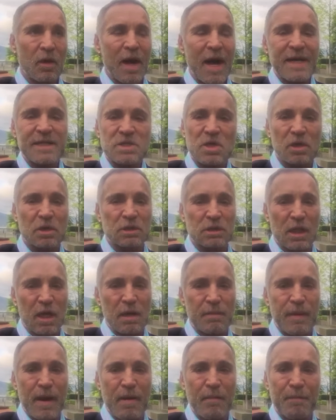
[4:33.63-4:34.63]
I talk a
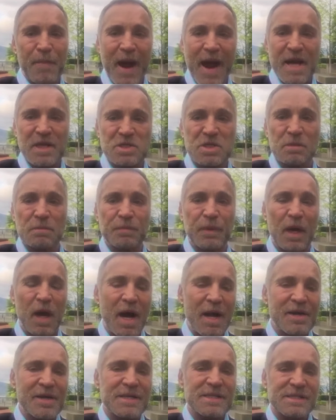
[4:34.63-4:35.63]
lot about passion, but
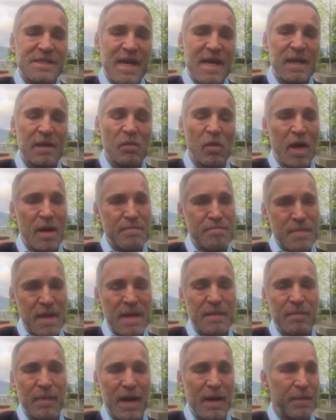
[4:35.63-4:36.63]
understanding what I
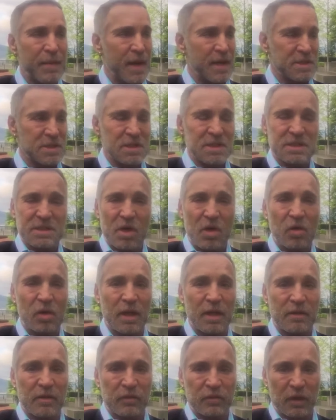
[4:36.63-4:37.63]
mean by passion is a
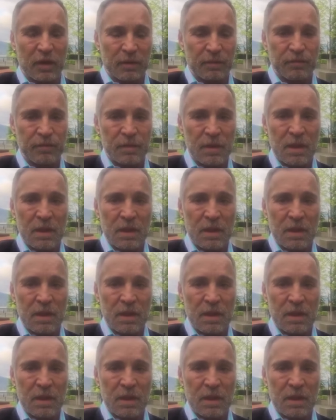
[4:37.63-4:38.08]
whole other thing.